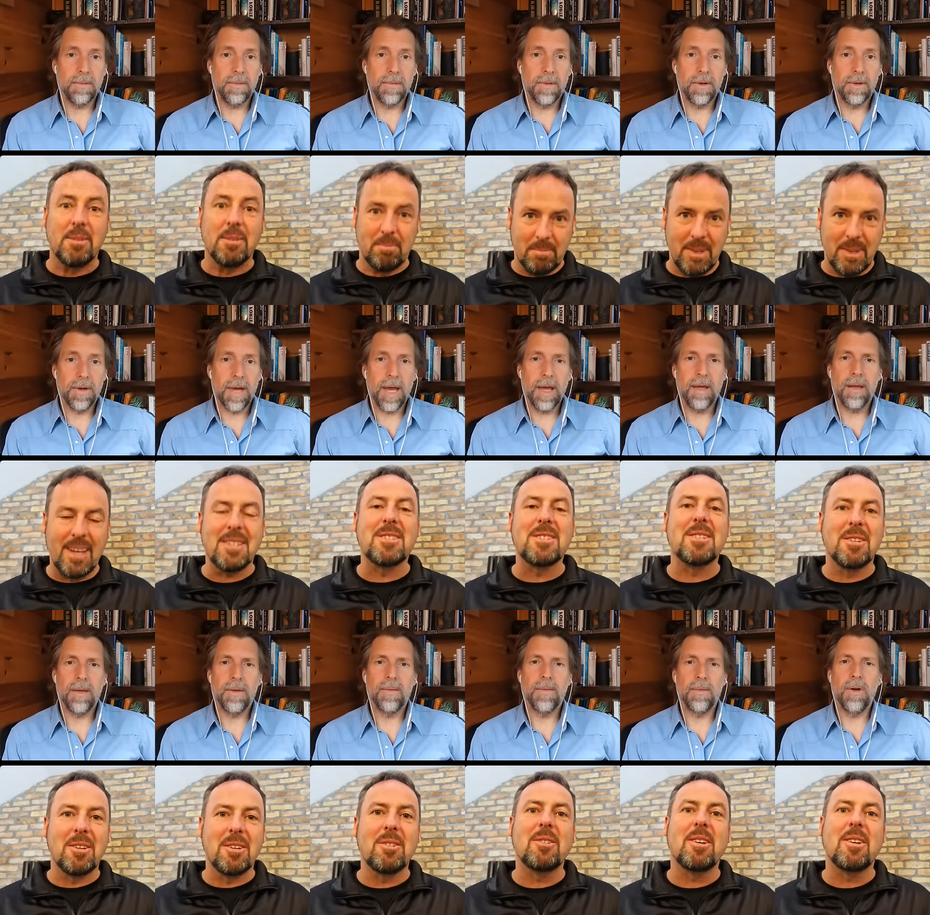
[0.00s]
Speaker 1: Okay.
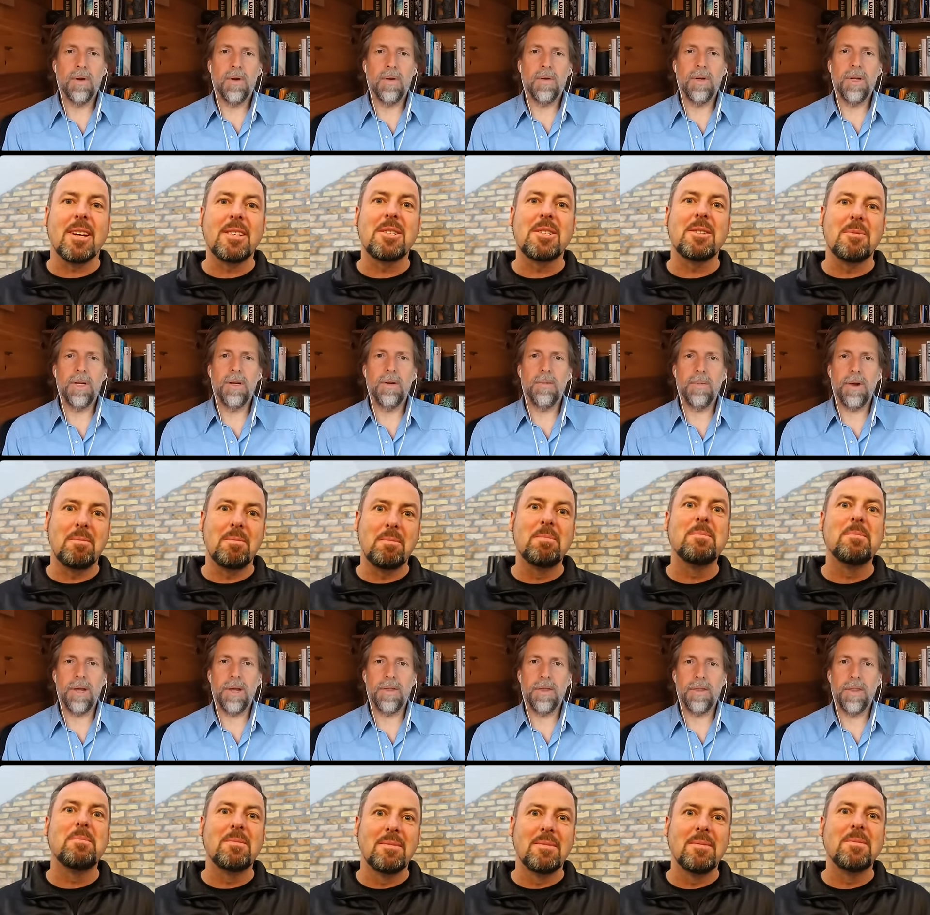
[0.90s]
Yes. You're holding
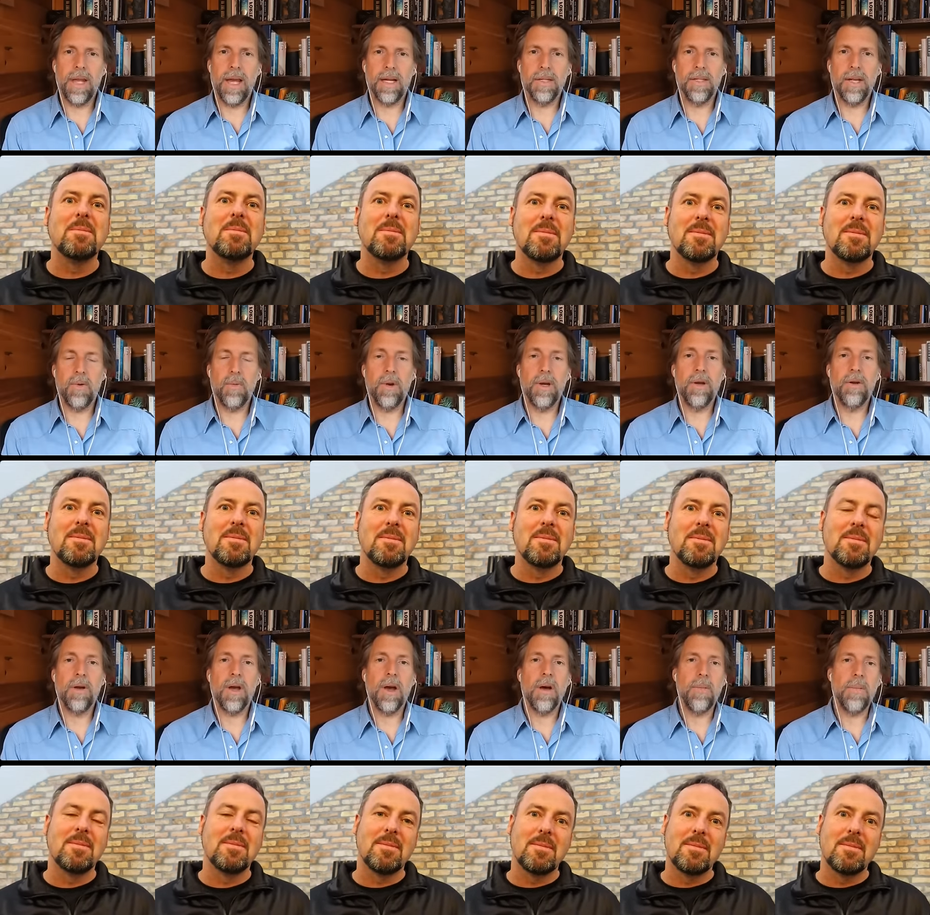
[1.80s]
your breath on the exhale.
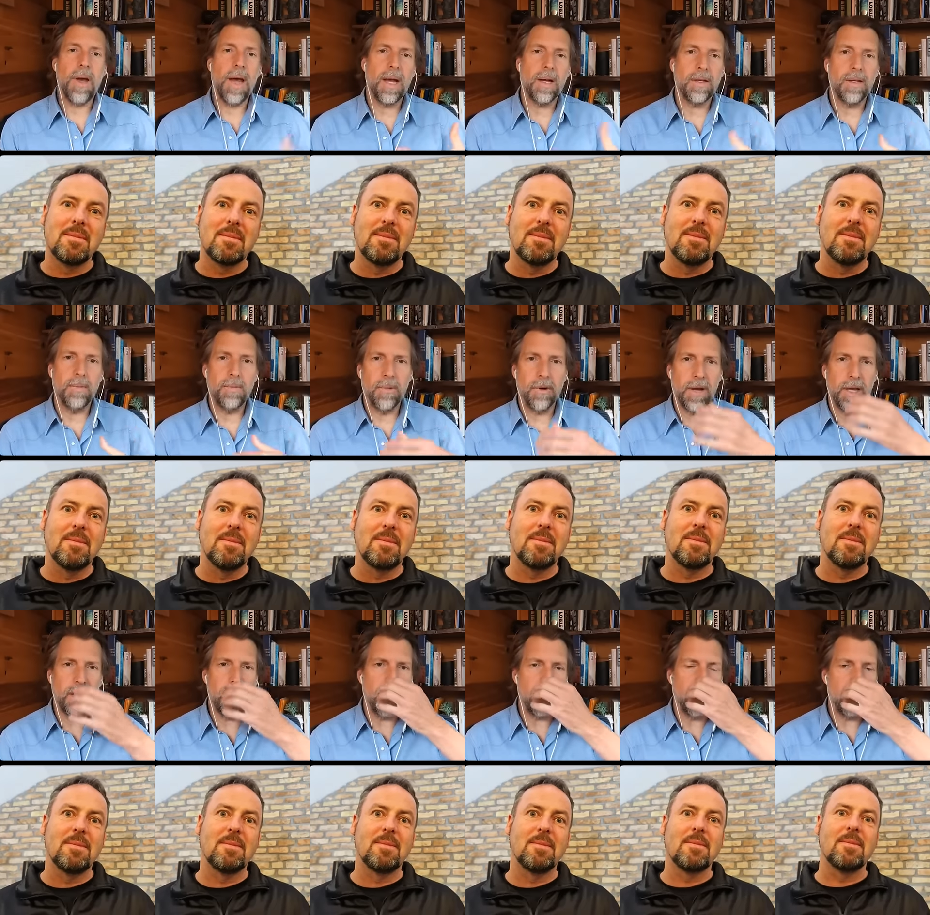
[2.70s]
When you come back to
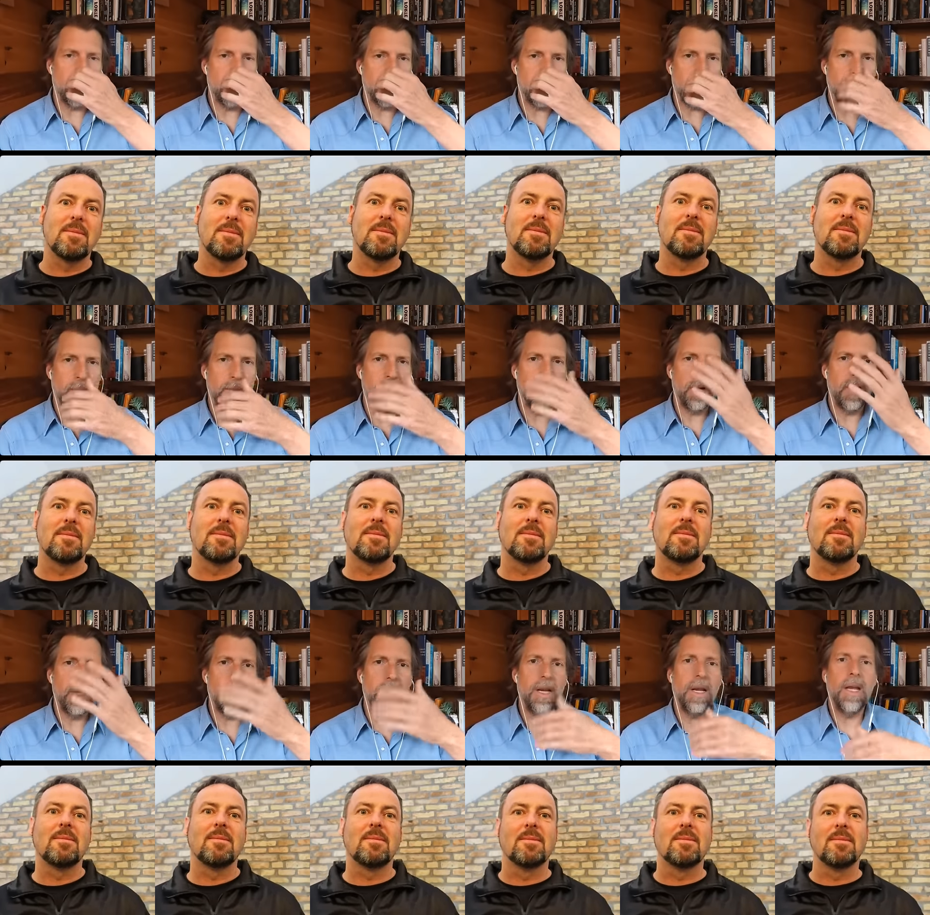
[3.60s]
breathing, you want to be
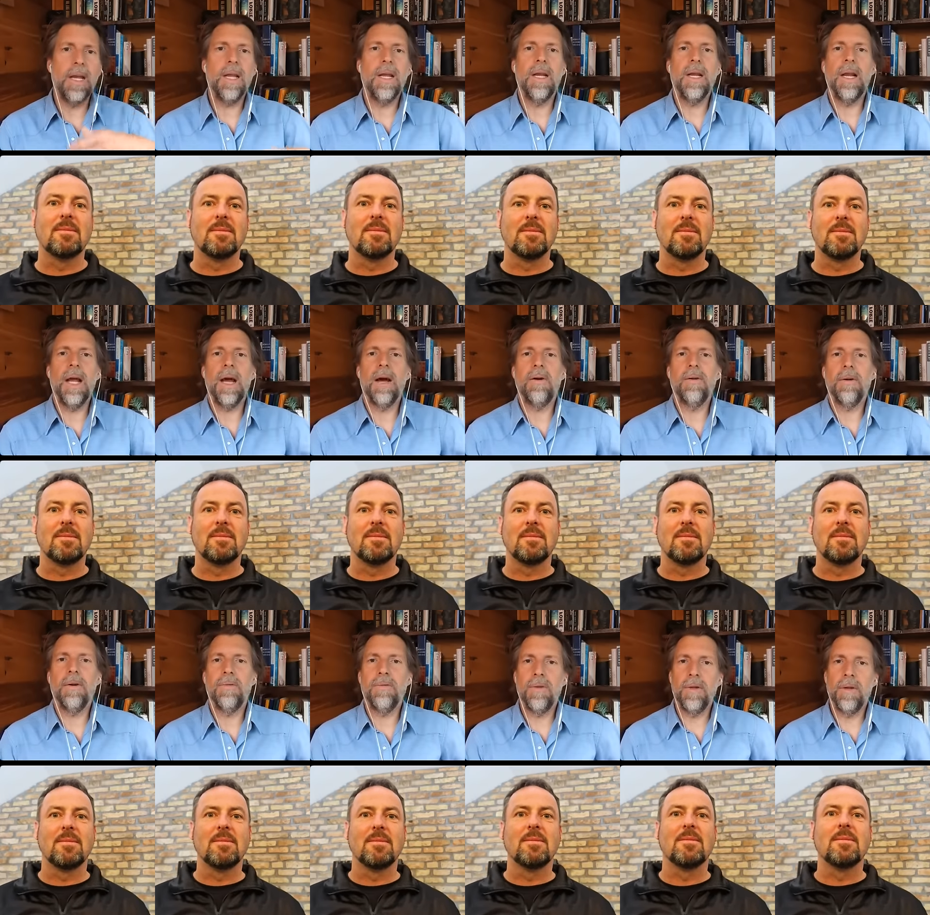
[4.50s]
breathing in and
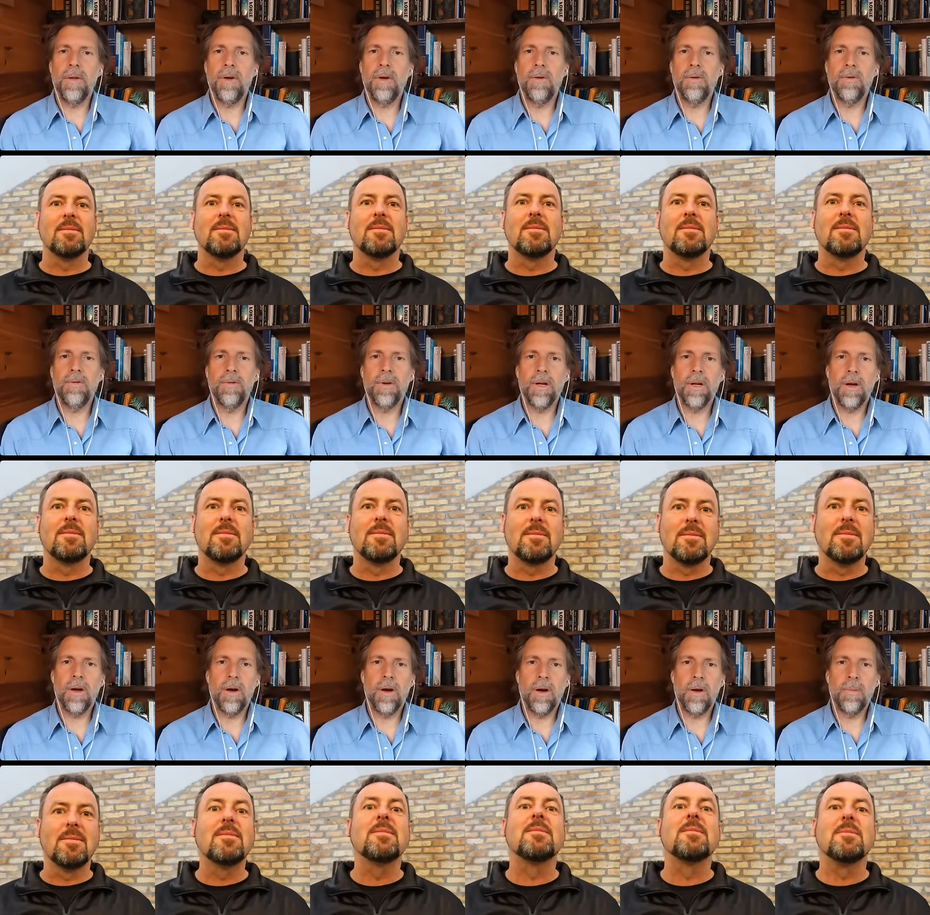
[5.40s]
out of the nose
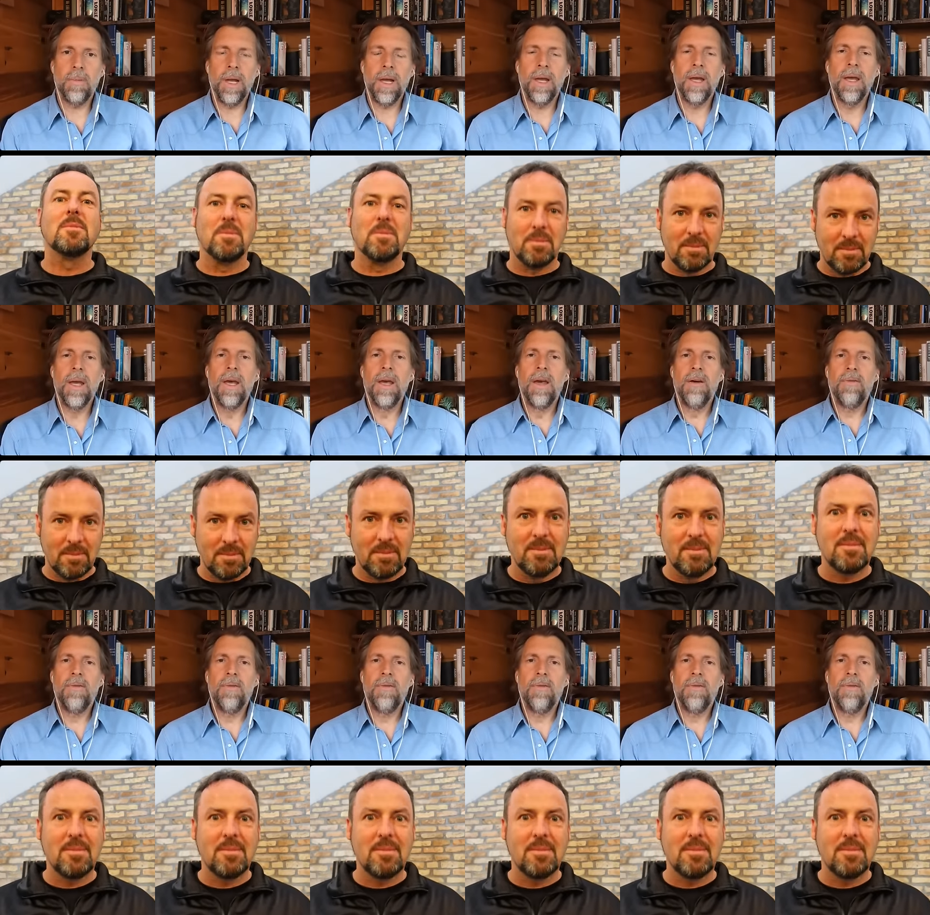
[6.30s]
very calmly,